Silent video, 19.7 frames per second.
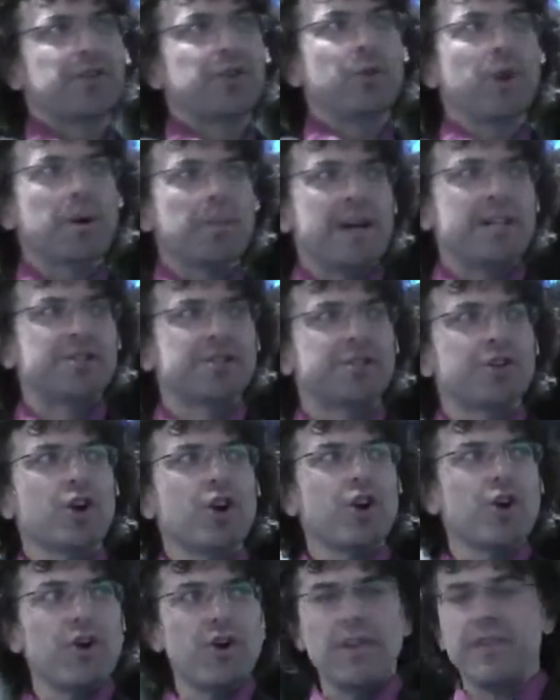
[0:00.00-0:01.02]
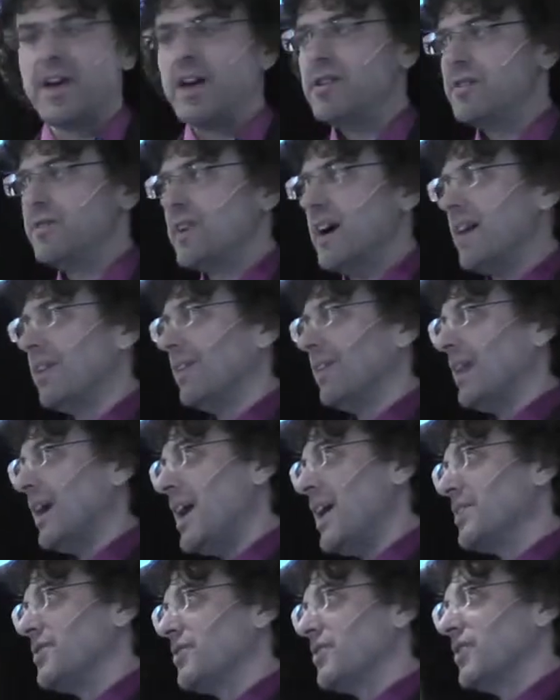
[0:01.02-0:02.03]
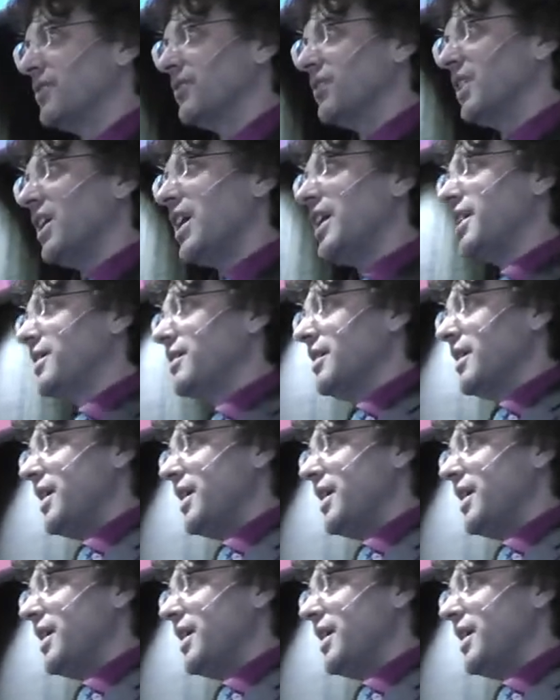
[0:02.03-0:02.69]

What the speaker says: You want to make sure that you've got lots of light,